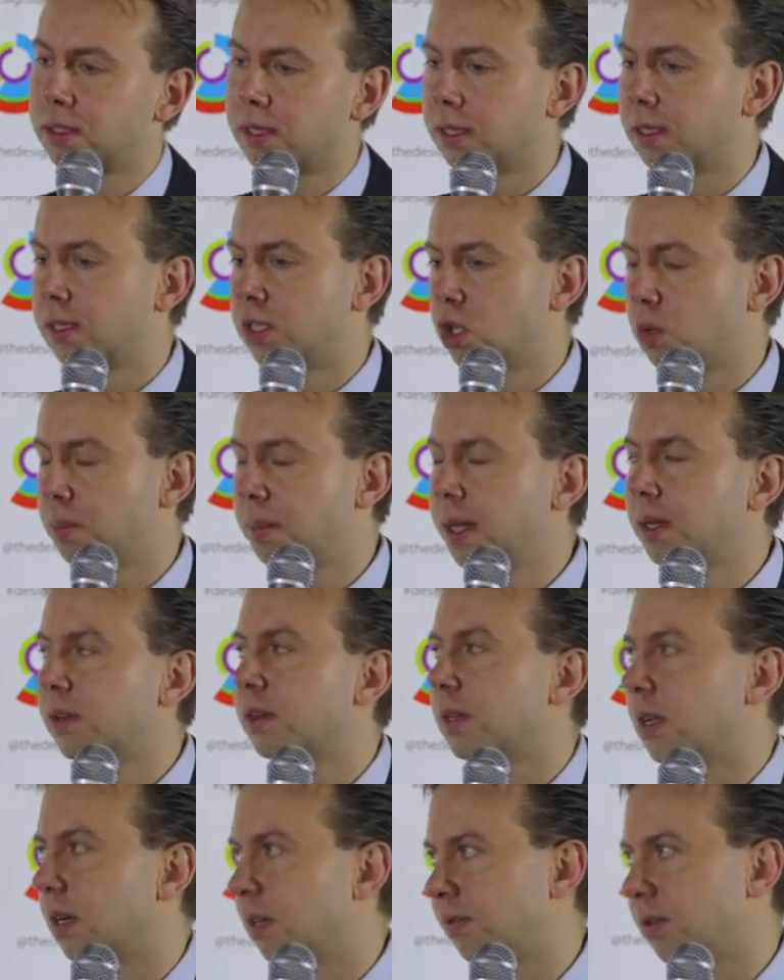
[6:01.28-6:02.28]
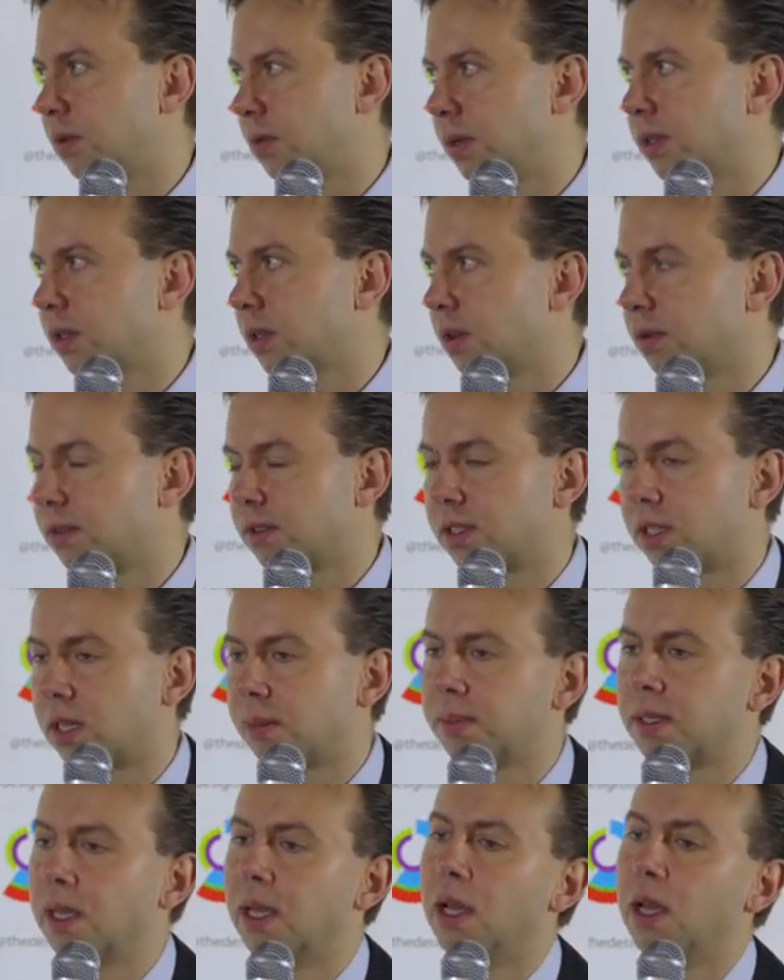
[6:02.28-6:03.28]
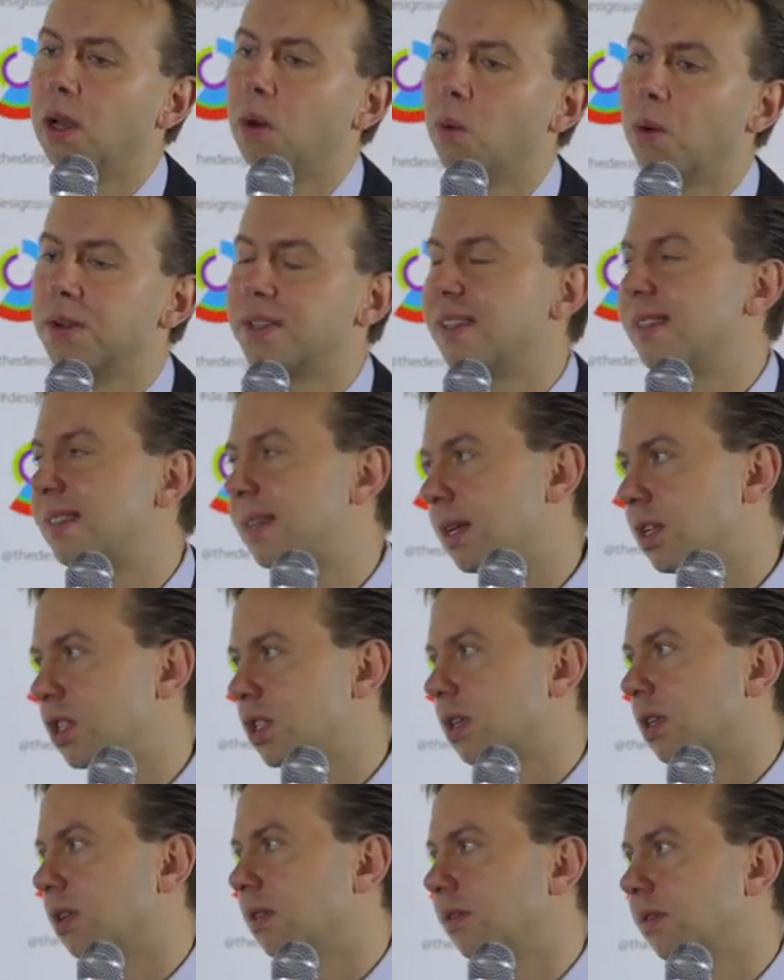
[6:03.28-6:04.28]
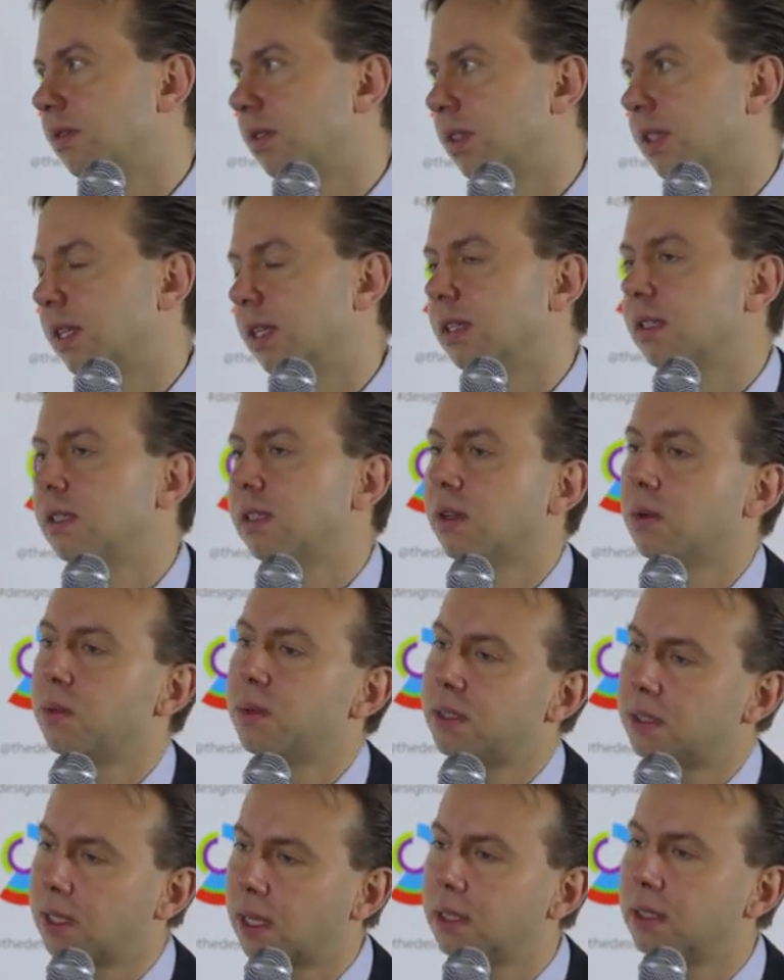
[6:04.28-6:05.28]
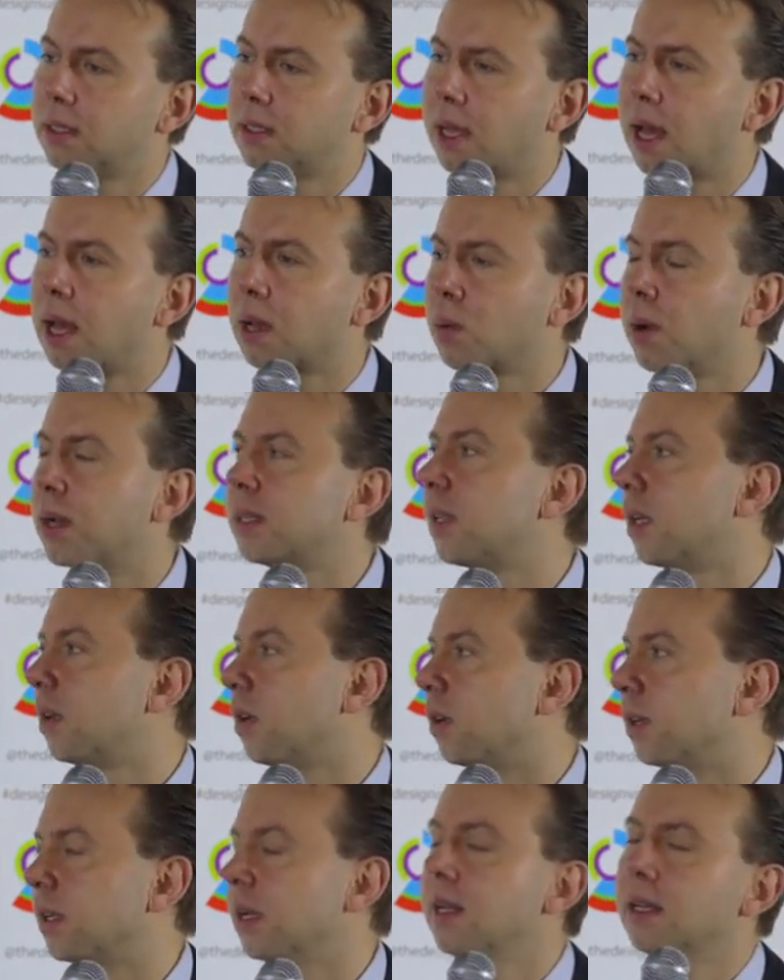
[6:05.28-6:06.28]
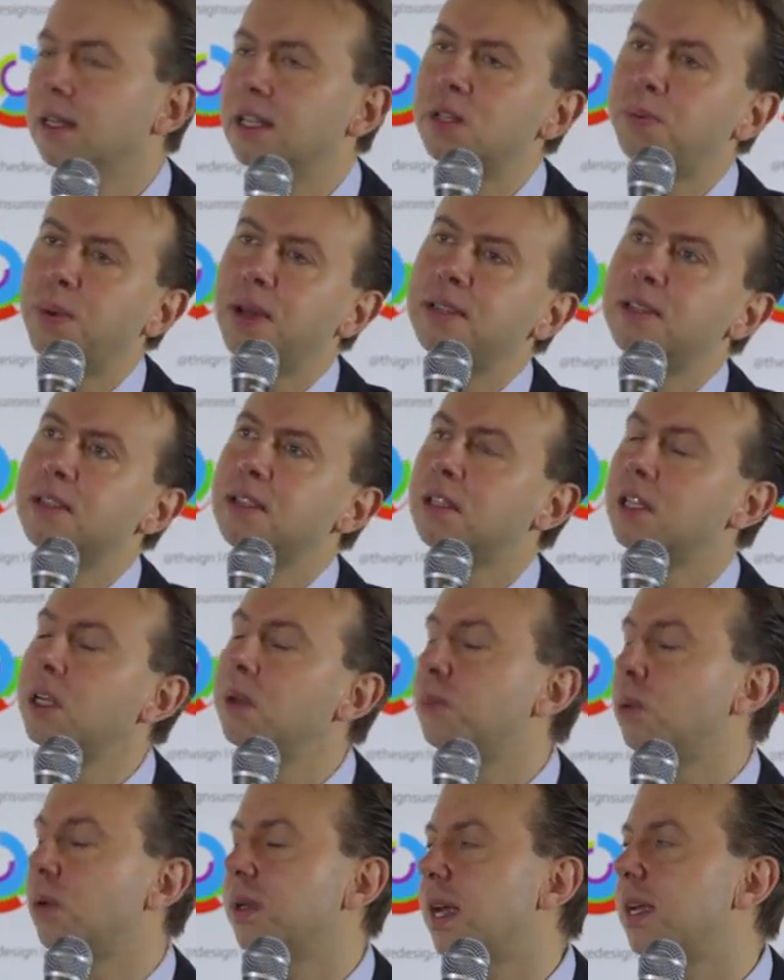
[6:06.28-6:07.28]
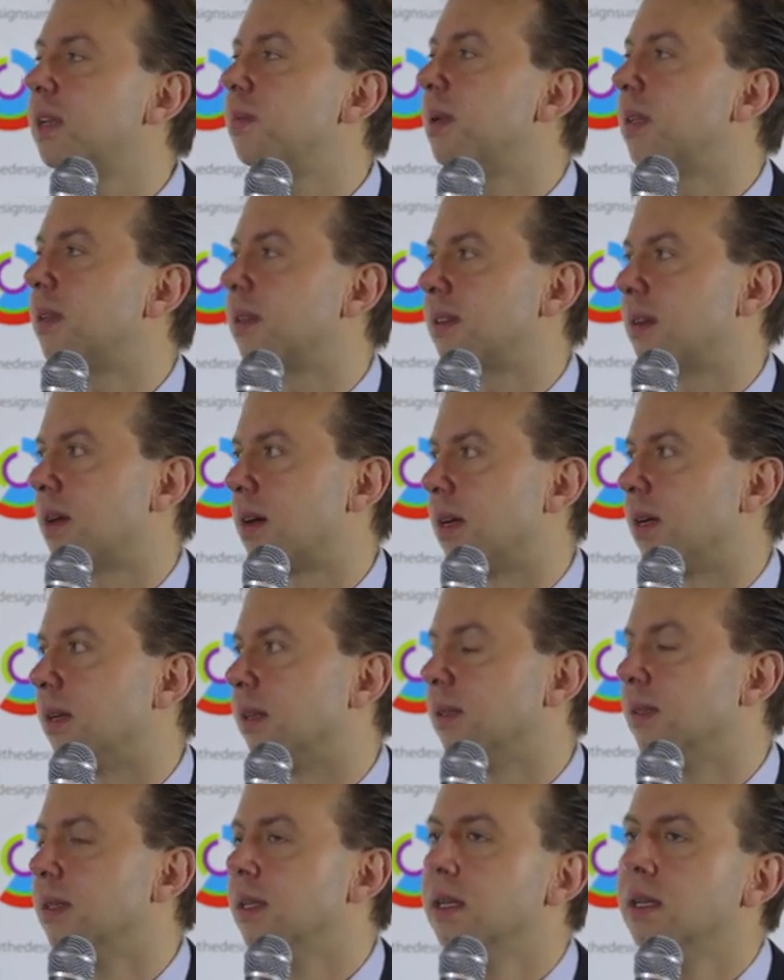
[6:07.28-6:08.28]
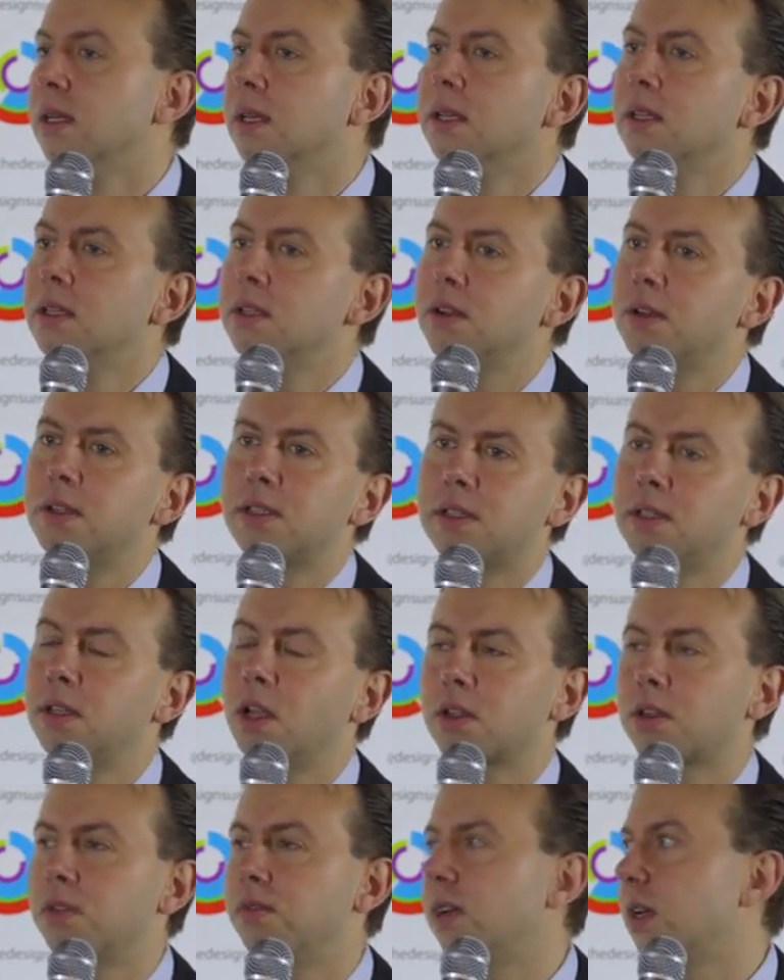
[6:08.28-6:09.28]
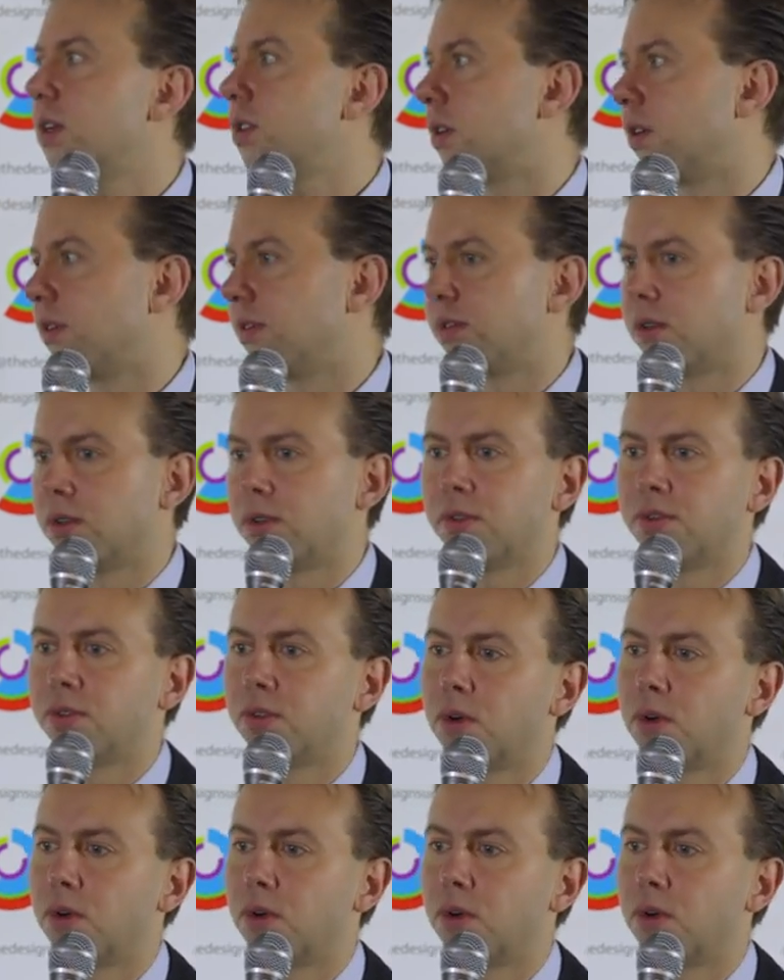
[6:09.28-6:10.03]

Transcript: the geometrical, if you want, concept, was essential for that. So we studied quite a lot. The space is 3.8 meters high. Yeah. So it's not conventional for